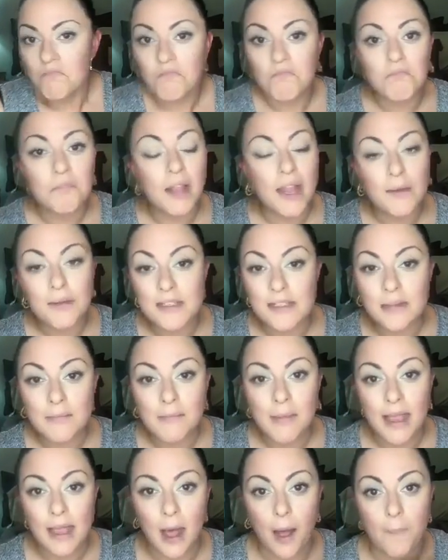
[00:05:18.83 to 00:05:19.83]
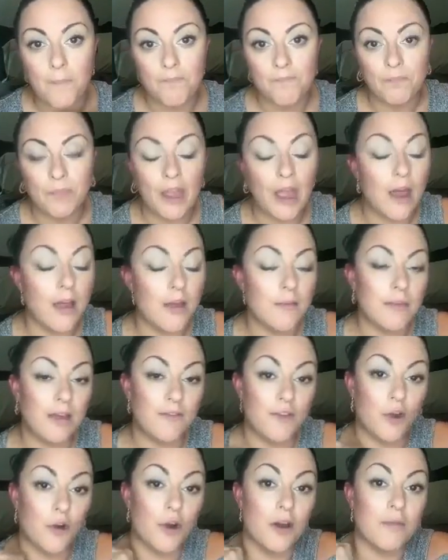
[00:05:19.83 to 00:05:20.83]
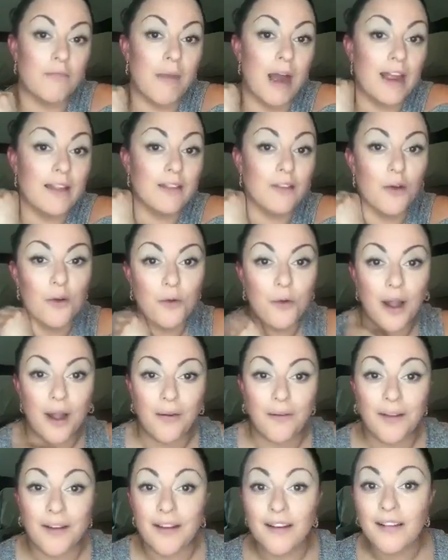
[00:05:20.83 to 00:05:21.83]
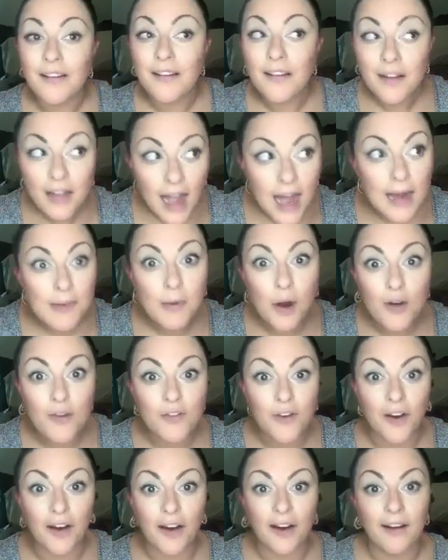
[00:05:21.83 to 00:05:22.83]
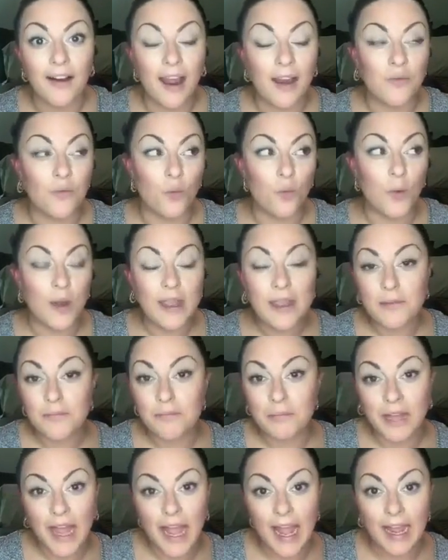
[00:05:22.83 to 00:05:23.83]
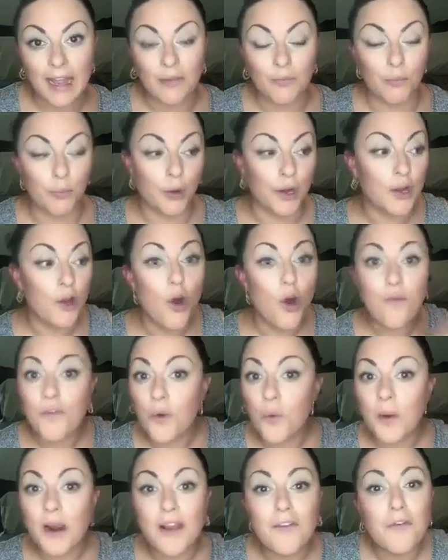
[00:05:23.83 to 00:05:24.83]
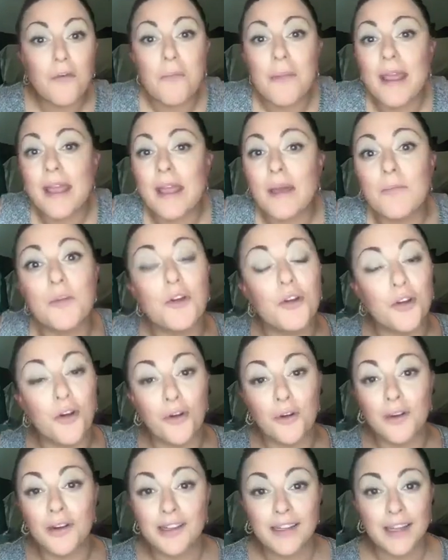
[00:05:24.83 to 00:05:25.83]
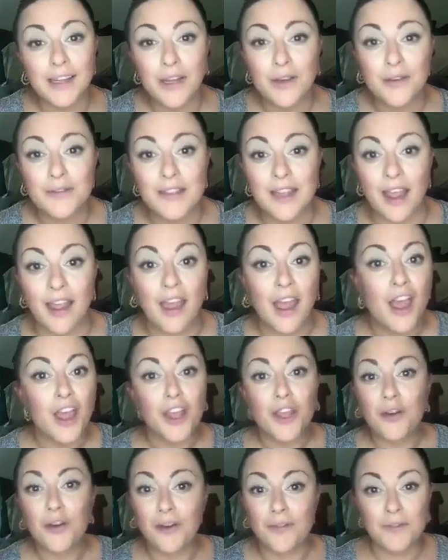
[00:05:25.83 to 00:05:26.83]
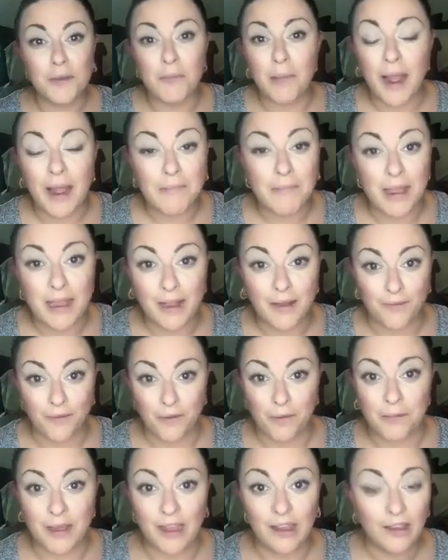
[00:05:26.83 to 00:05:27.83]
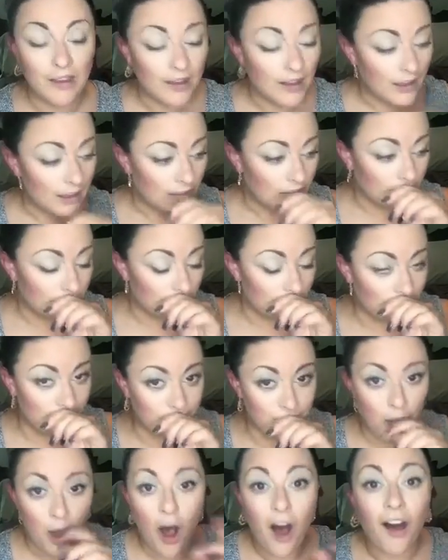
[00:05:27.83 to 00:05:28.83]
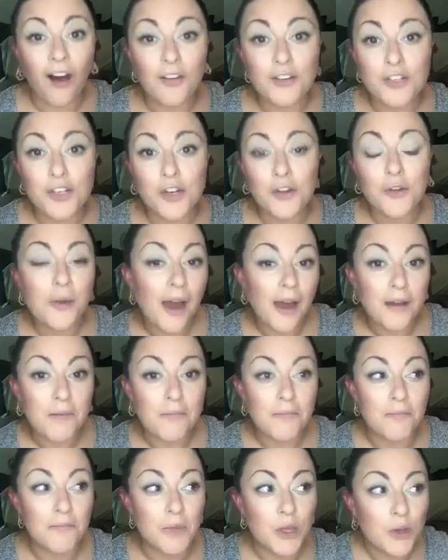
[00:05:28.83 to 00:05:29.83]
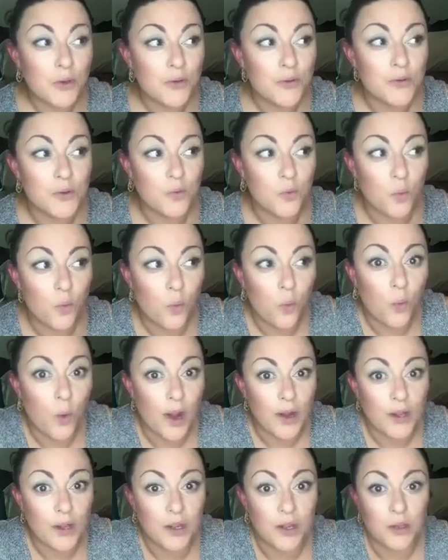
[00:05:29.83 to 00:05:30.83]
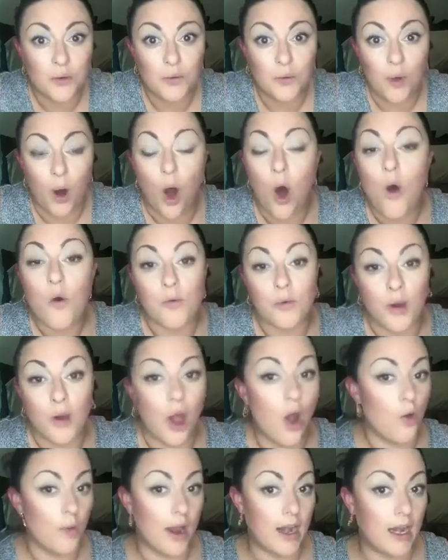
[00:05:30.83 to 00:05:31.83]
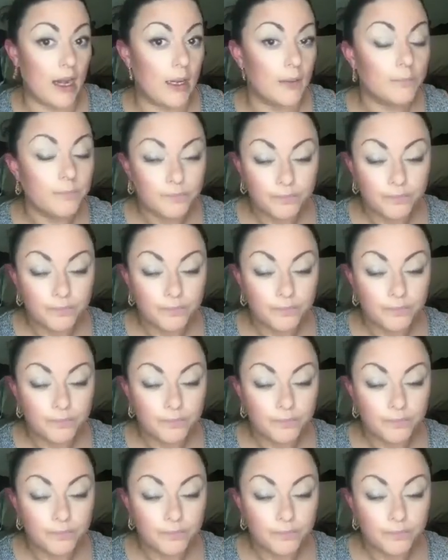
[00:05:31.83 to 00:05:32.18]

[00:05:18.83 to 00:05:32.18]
Play with some makeup. If you're in my local area, come over and we can play. Bring over whatever makeup you're currently using. You don't have to buy makeup from me. I'll show you how to use what you own already.